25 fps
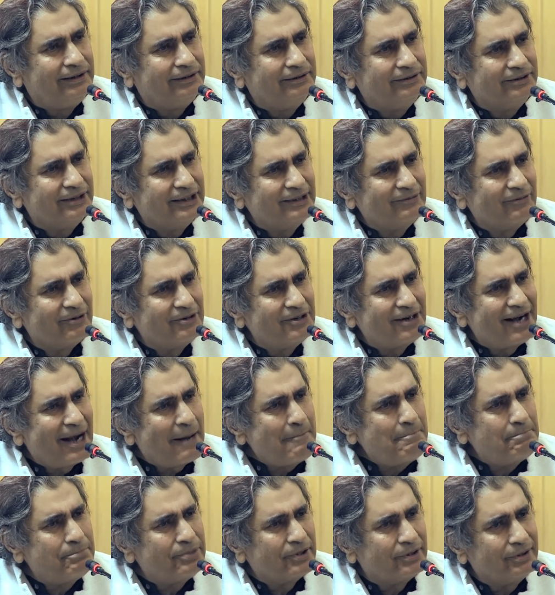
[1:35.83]
They were
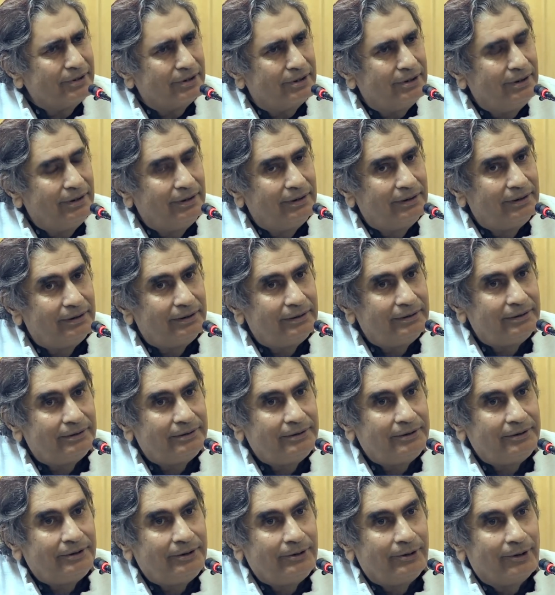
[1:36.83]
rampant.
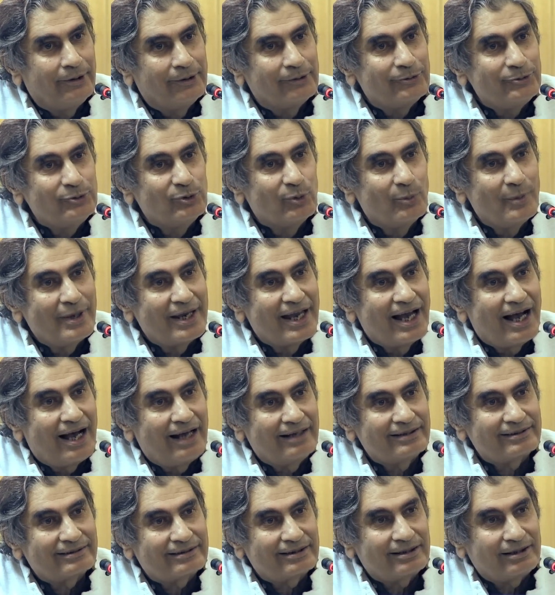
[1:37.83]
You may
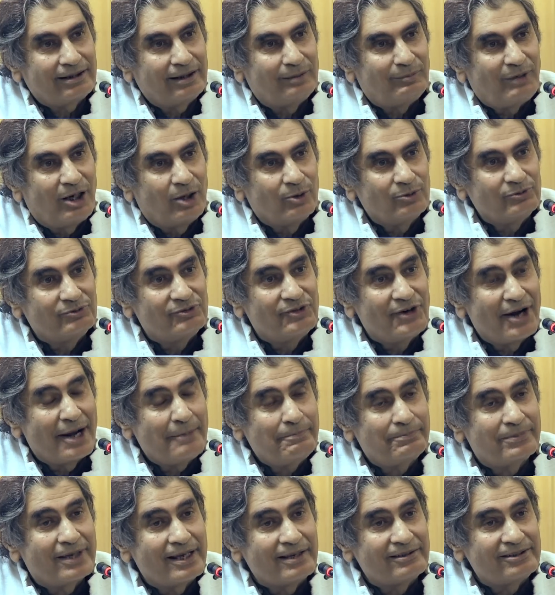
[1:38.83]
ask about
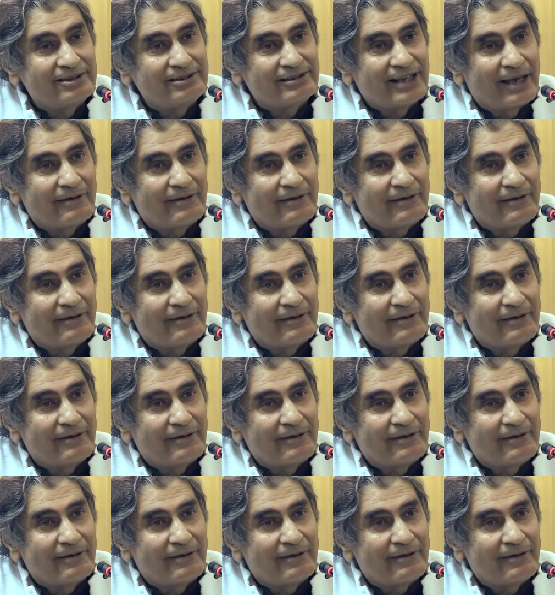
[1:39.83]
rape cases.